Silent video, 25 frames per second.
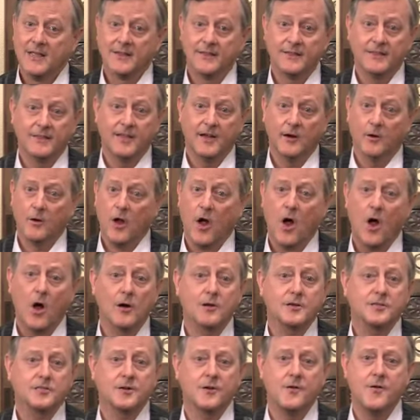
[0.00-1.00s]
their
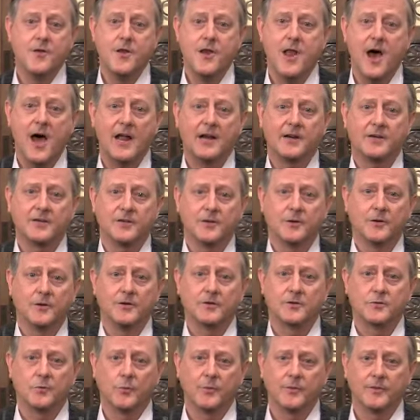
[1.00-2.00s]
hearts are not
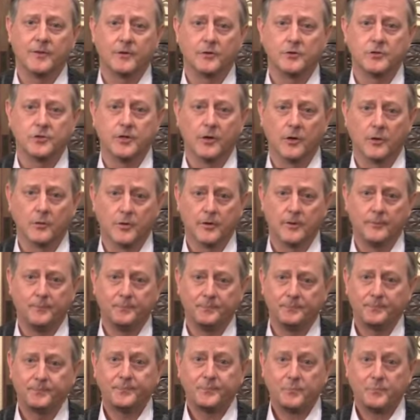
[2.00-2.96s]
turned toward their children.